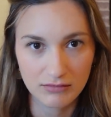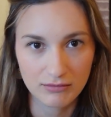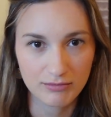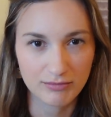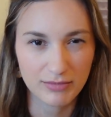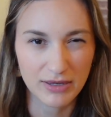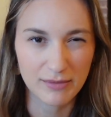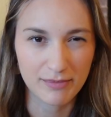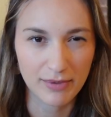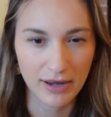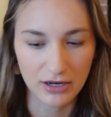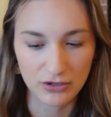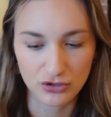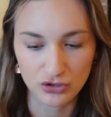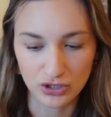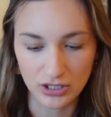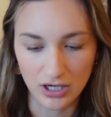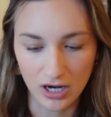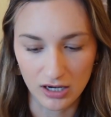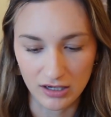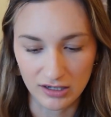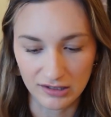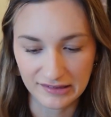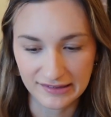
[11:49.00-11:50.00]
Be
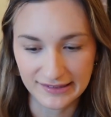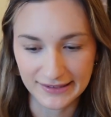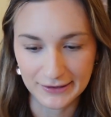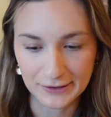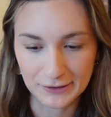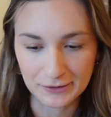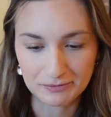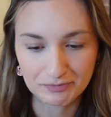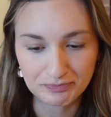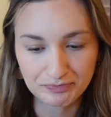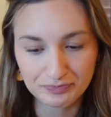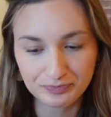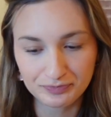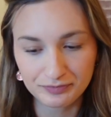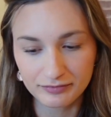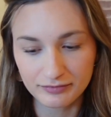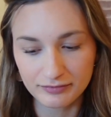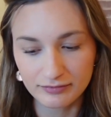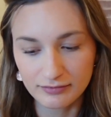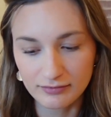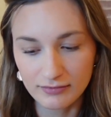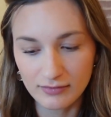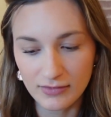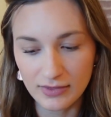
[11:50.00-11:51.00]
patriotic still.
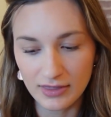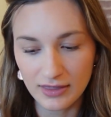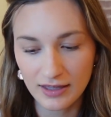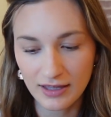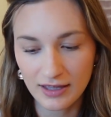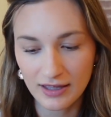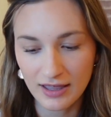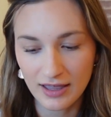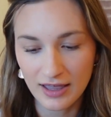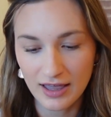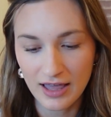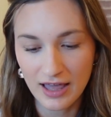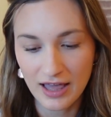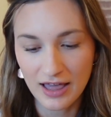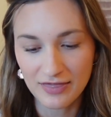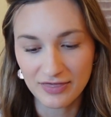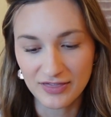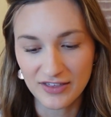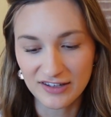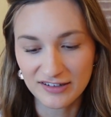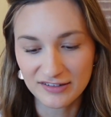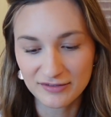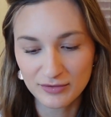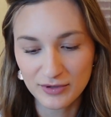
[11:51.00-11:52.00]

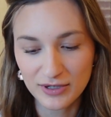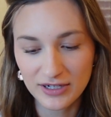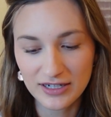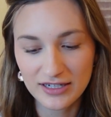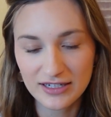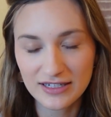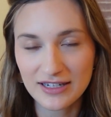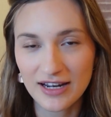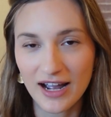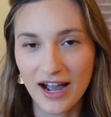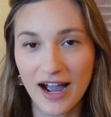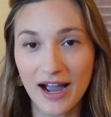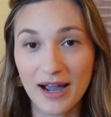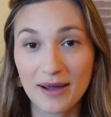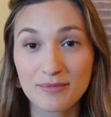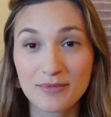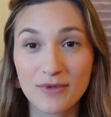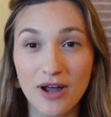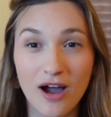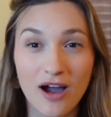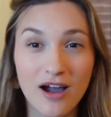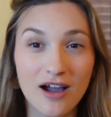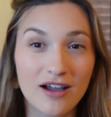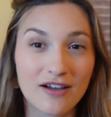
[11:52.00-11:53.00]
This one, I'm
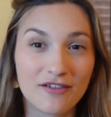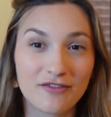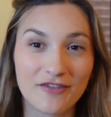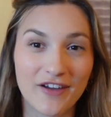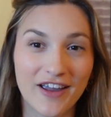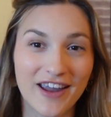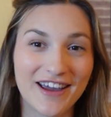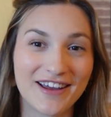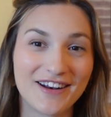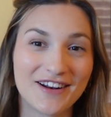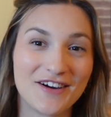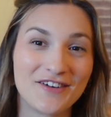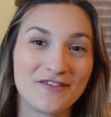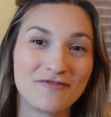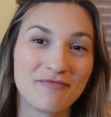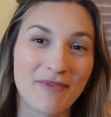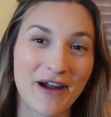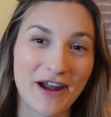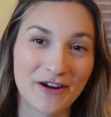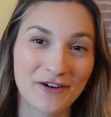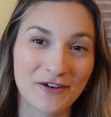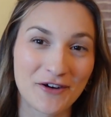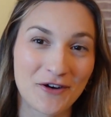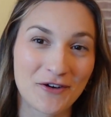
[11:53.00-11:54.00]
not a fan of
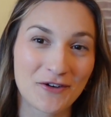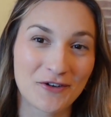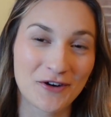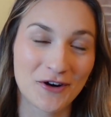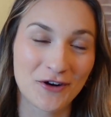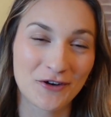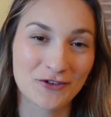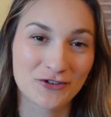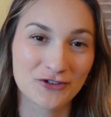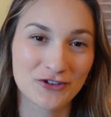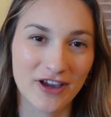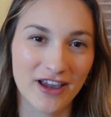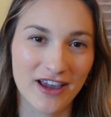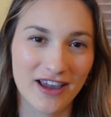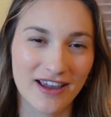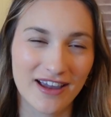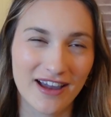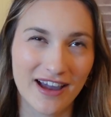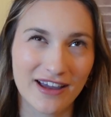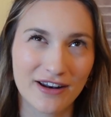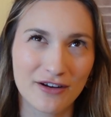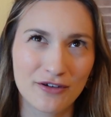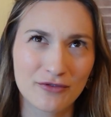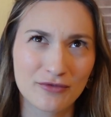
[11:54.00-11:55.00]
micro crochet.
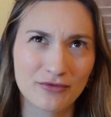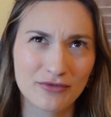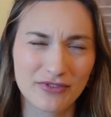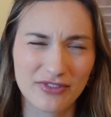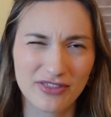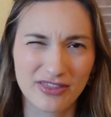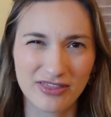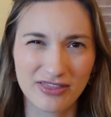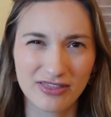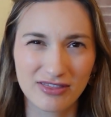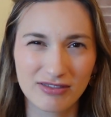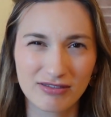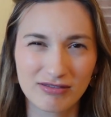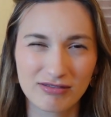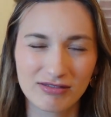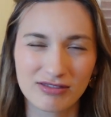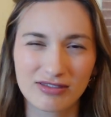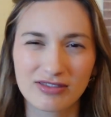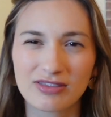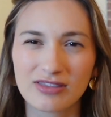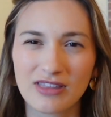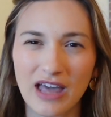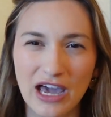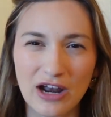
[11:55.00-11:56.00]
I
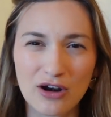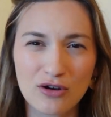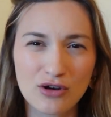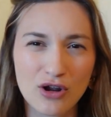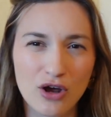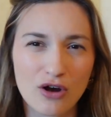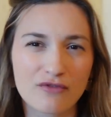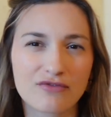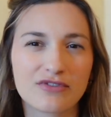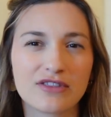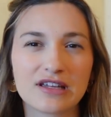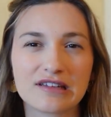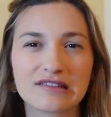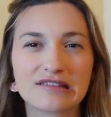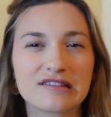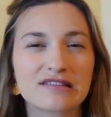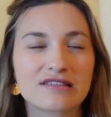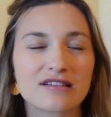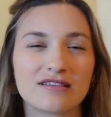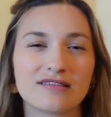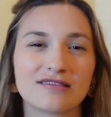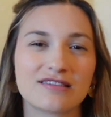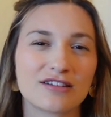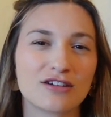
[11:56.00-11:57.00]
don't know if this is
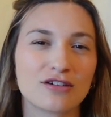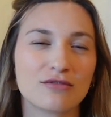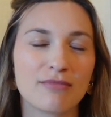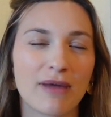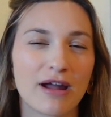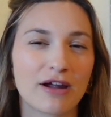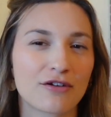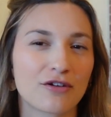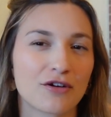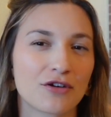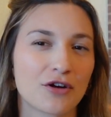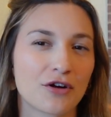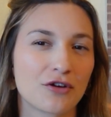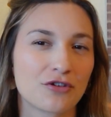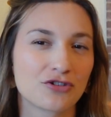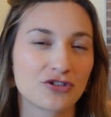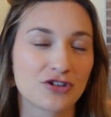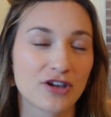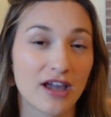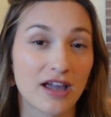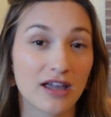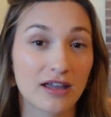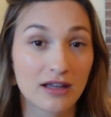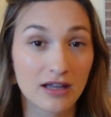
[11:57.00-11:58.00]
considered micro
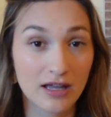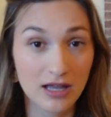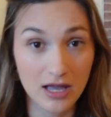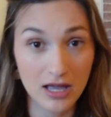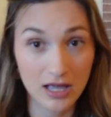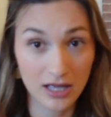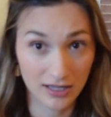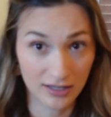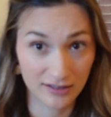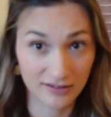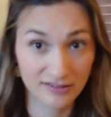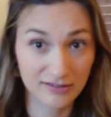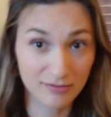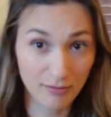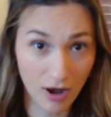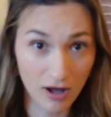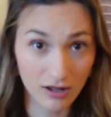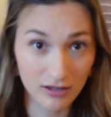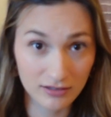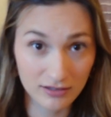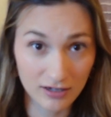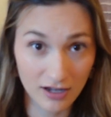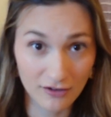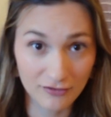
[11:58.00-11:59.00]
crochet.
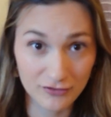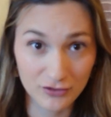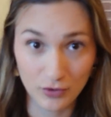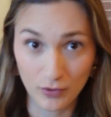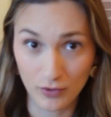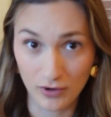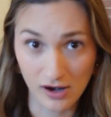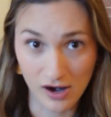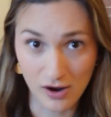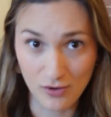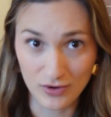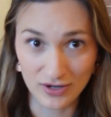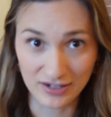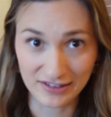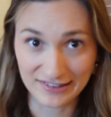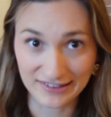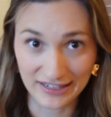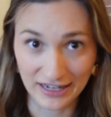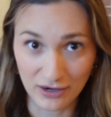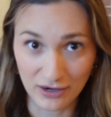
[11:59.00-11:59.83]
Small enough to where I want to stay